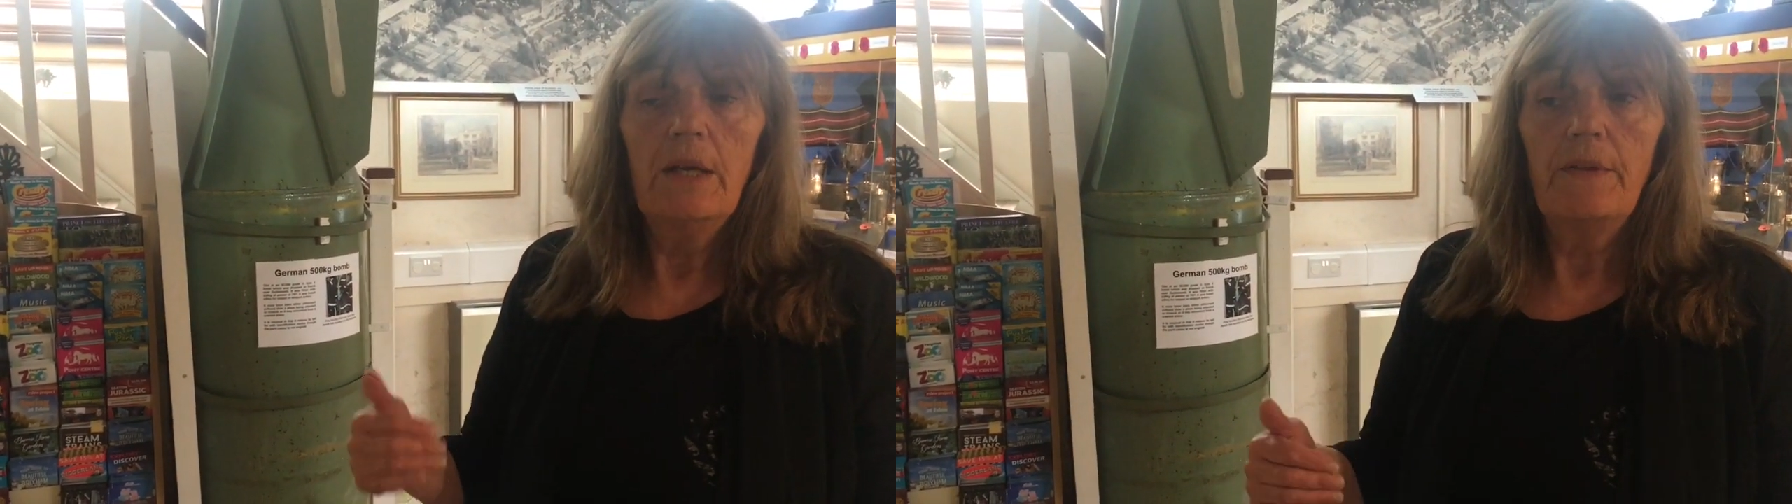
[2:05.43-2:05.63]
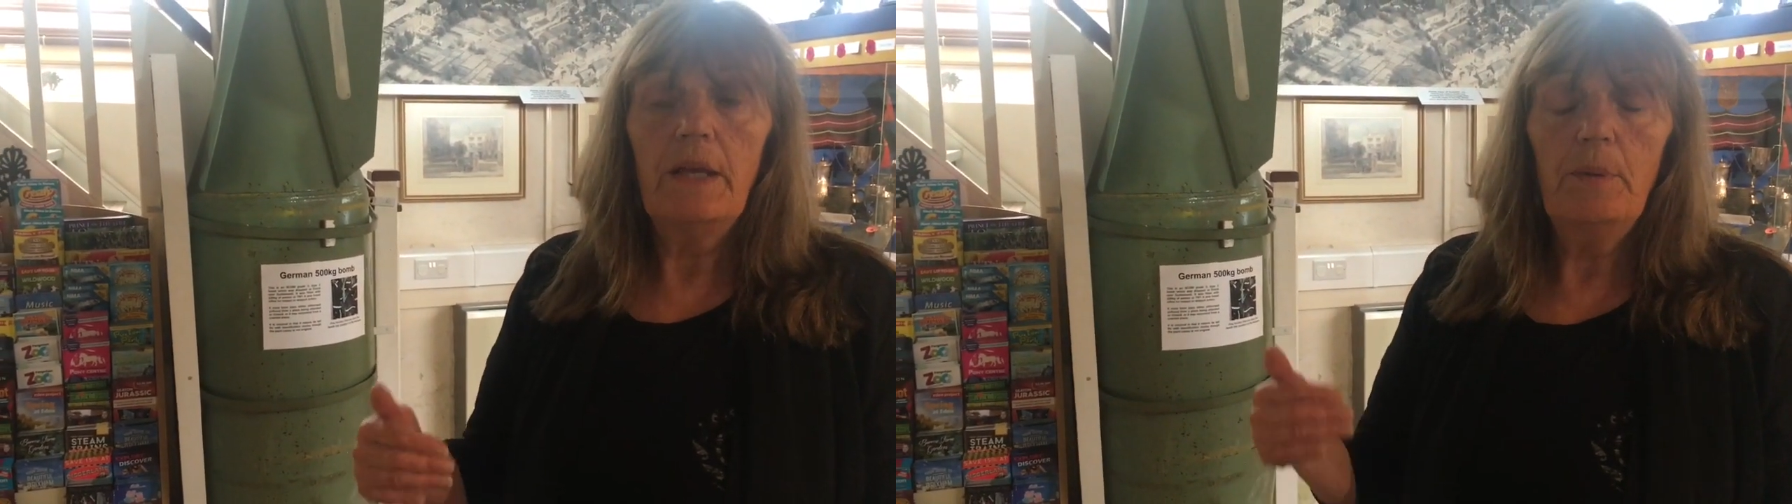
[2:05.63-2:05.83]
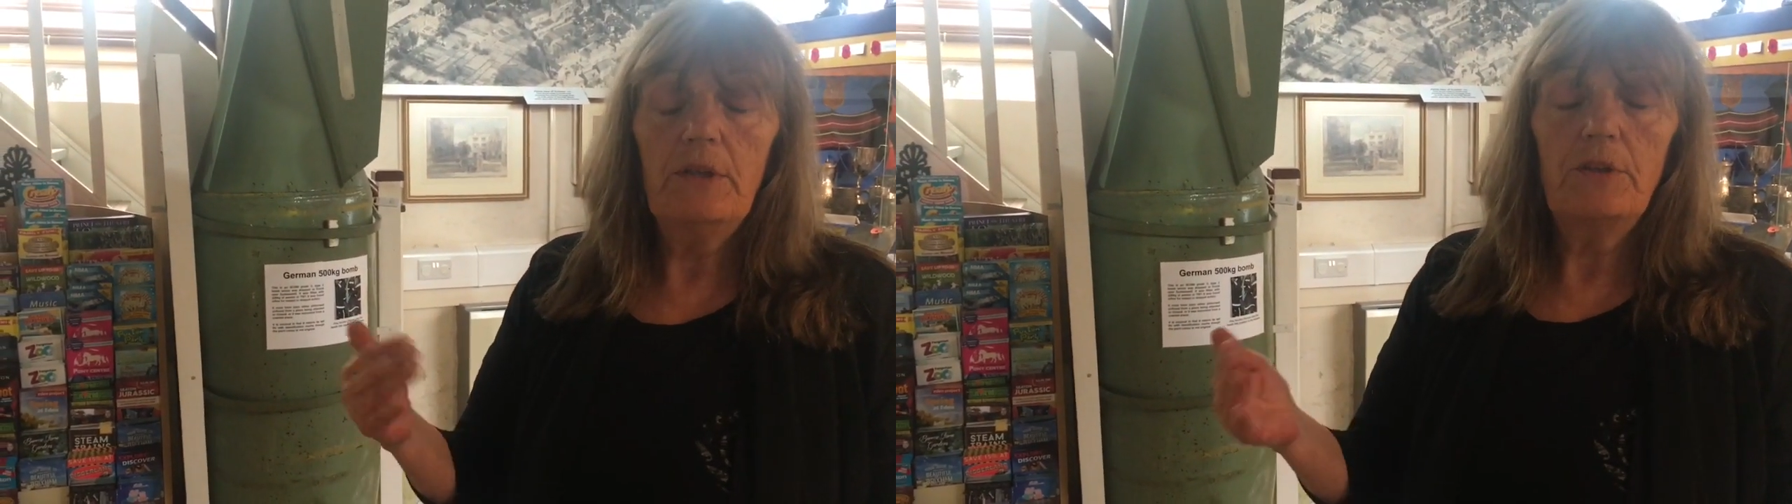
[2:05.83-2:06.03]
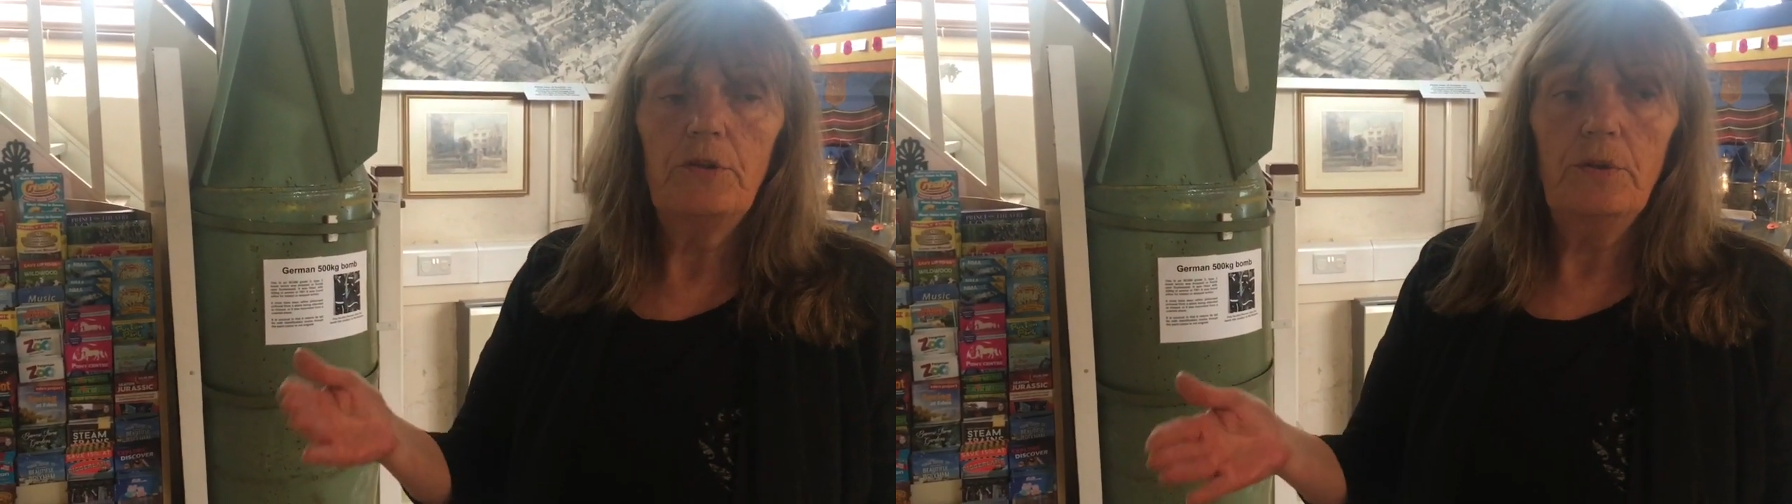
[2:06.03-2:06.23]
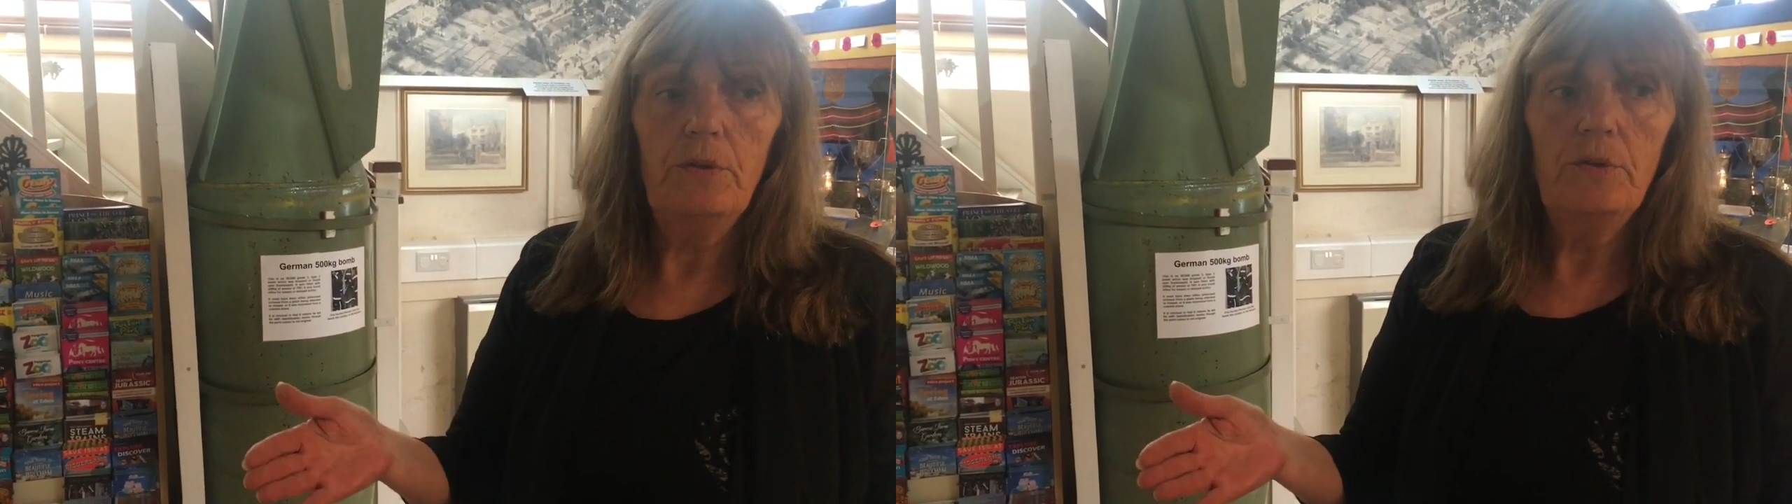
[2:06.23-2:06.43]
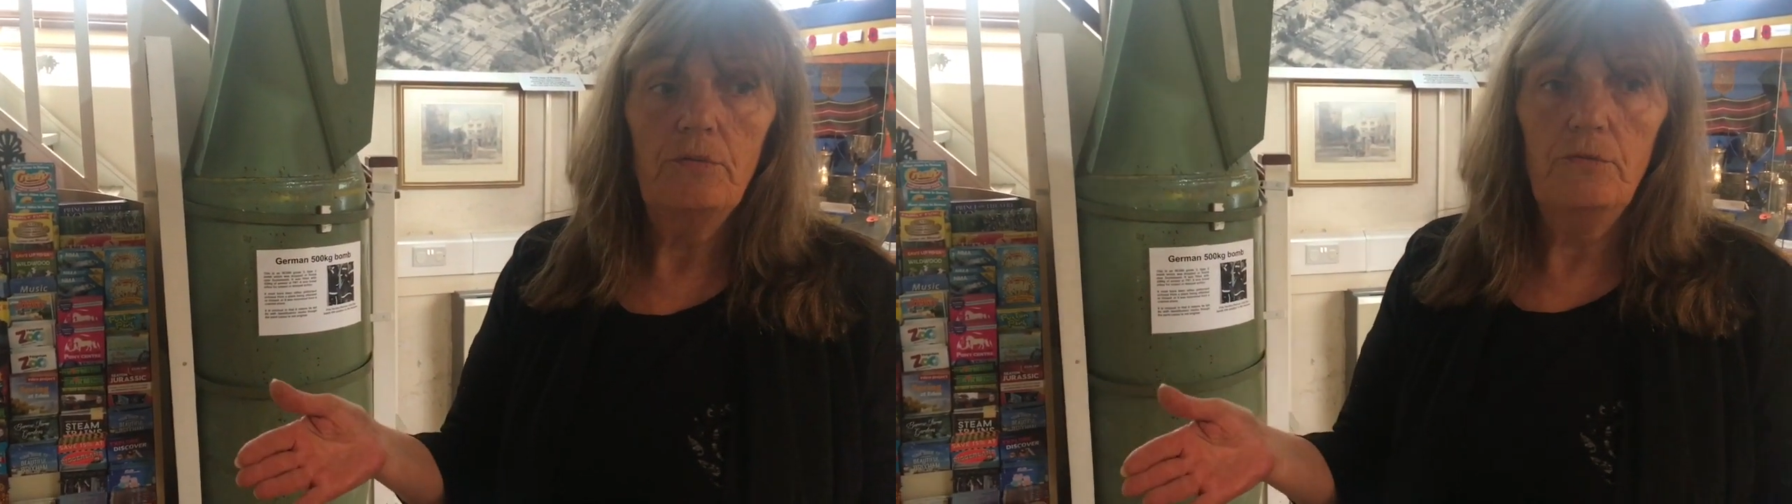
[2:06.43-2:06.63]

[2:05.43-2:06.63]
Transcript: They went to